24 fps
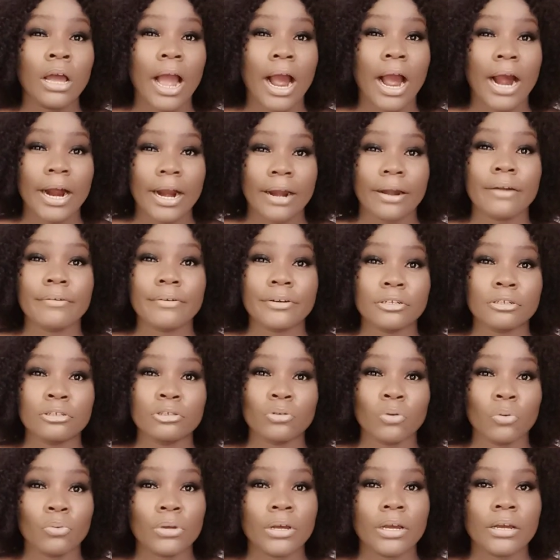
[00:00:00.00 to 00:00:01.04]
and car ready
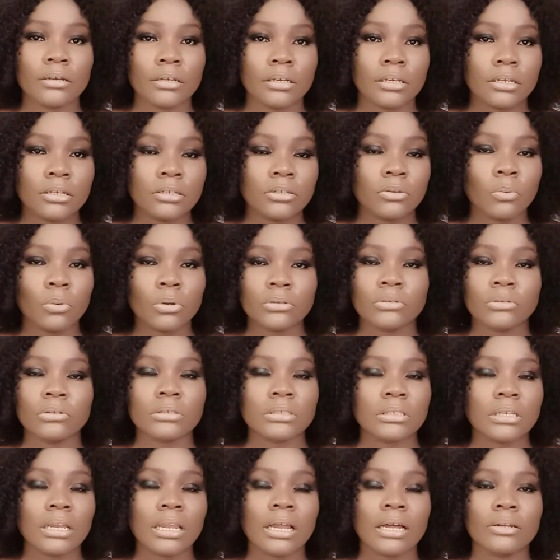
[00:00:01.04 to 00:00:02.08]
to wear in case you want to
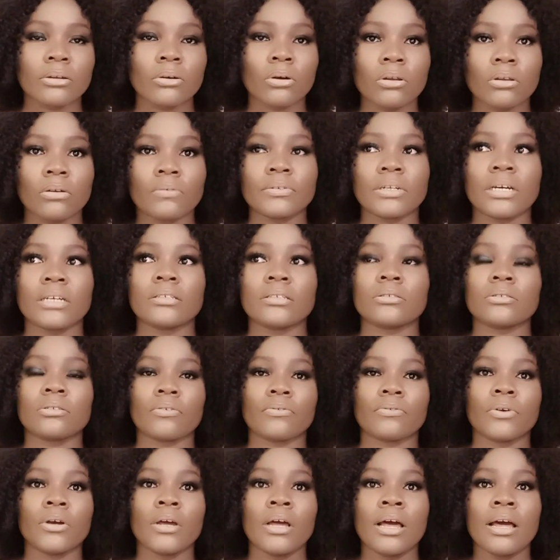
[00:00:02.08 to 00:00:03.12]
sell and all of that stuff.